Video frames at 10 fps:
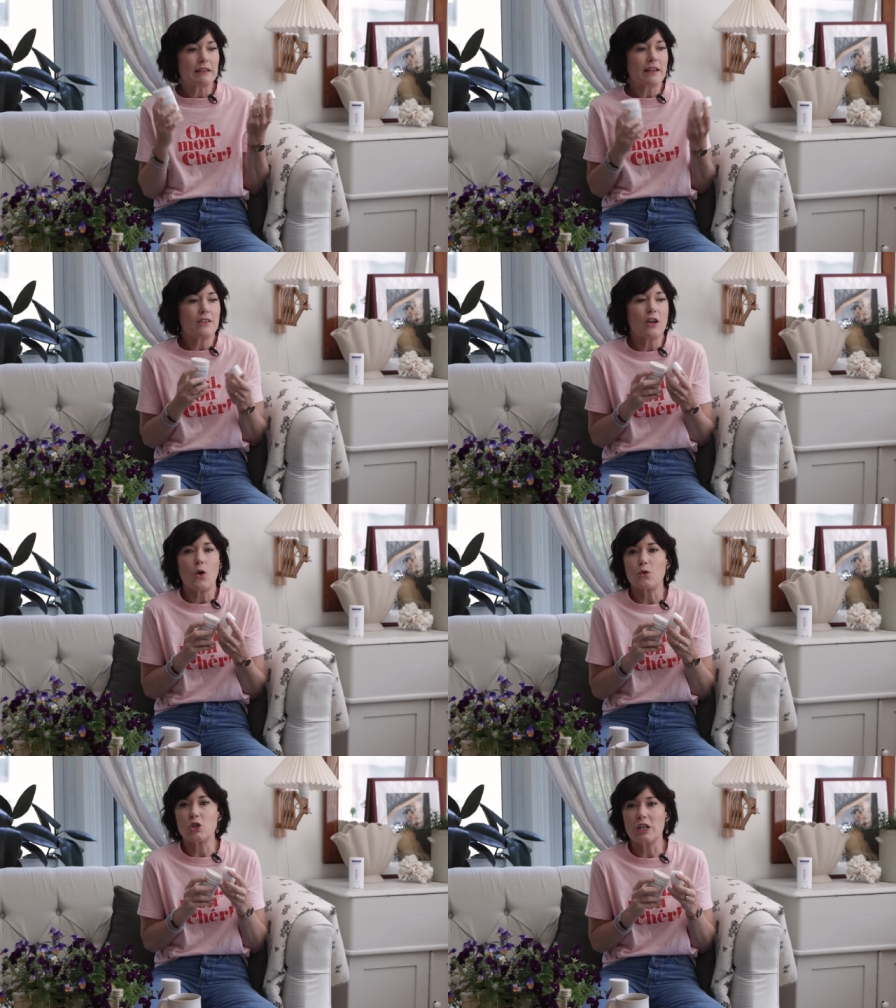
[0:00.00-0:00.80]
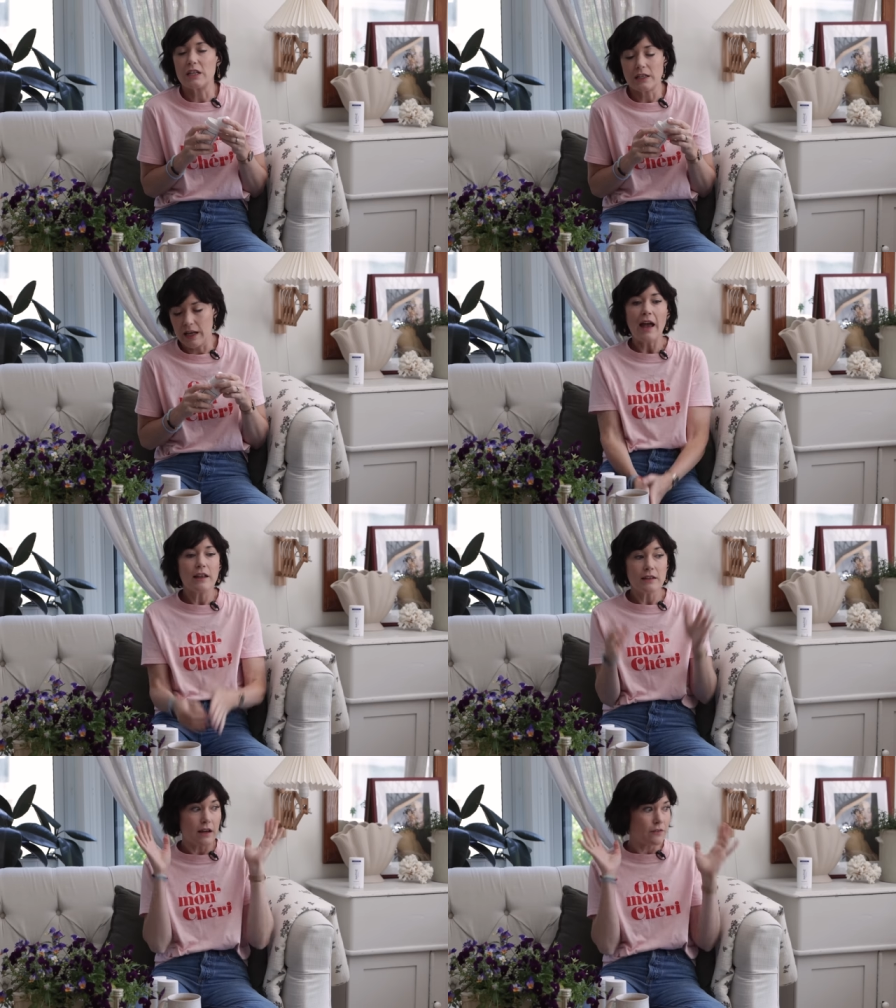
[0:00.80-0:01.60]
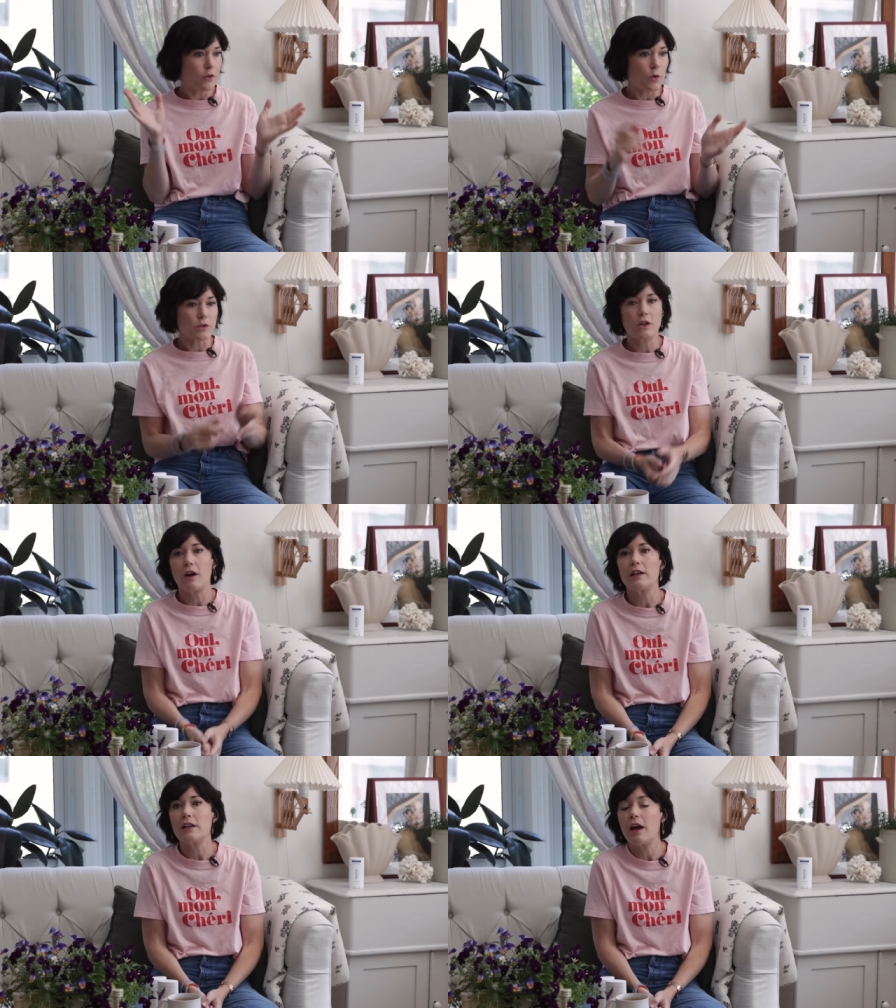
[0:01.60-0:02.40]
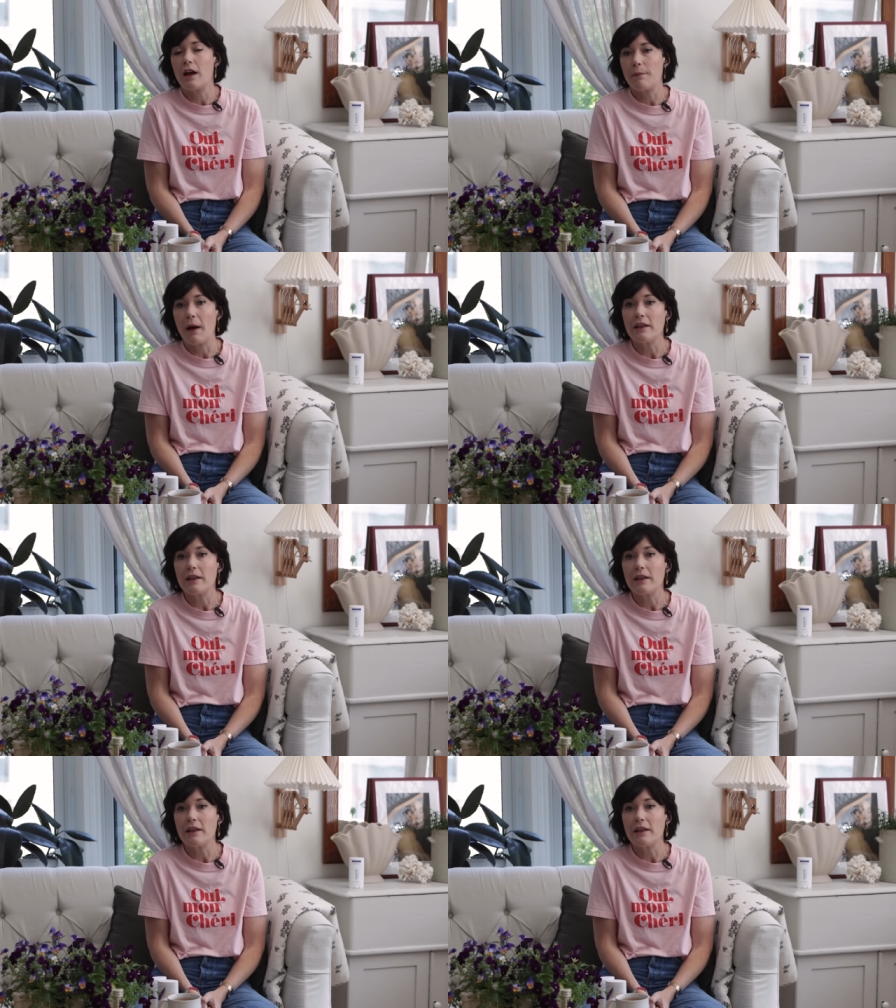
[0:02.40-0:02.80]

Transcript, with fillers: like the ocean. And I, of course, got um,